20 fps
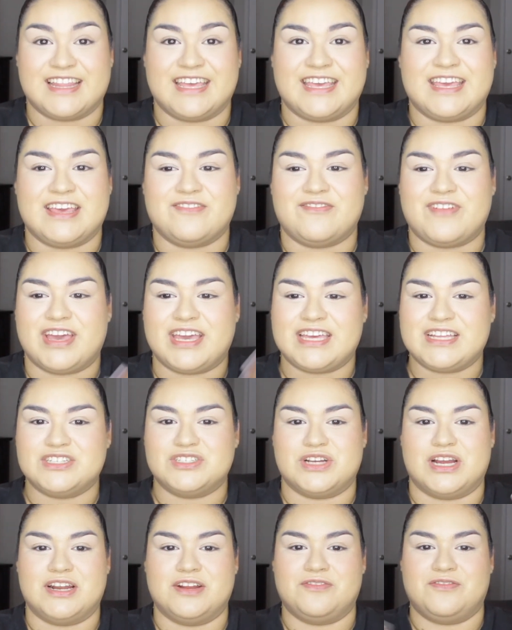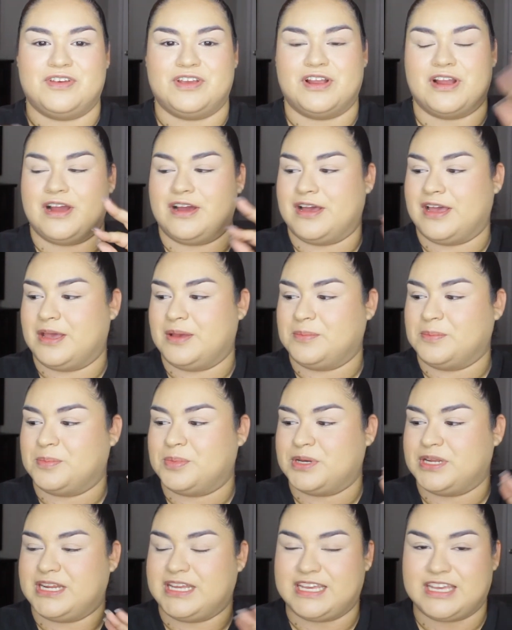Like if I can try to figure out and
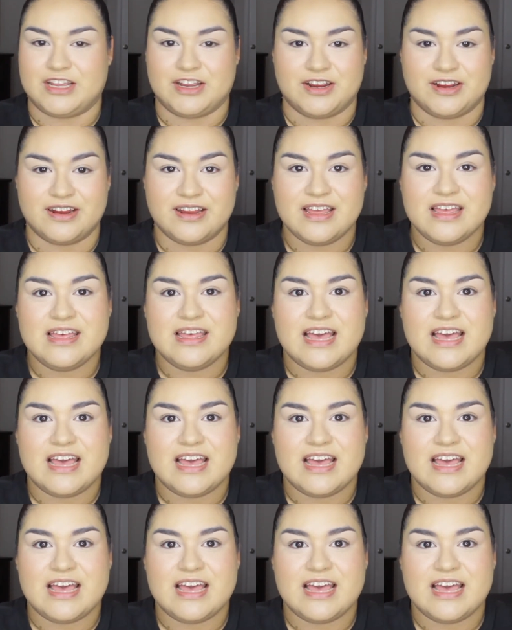put it here.